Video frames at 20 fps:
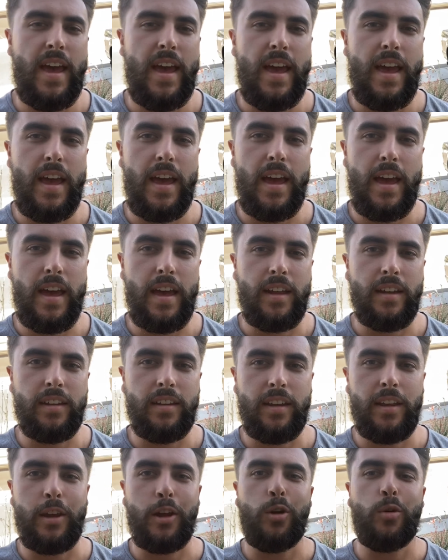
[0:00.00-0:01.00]

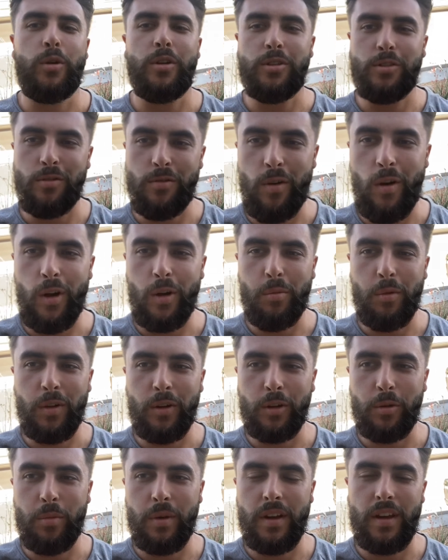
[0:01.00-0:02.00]
and increase the volume a
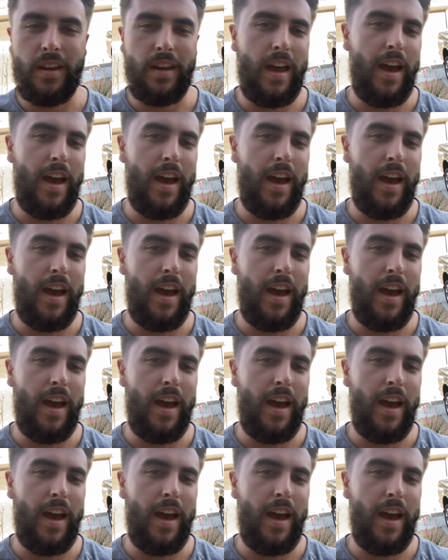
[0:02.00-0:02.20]
little bit.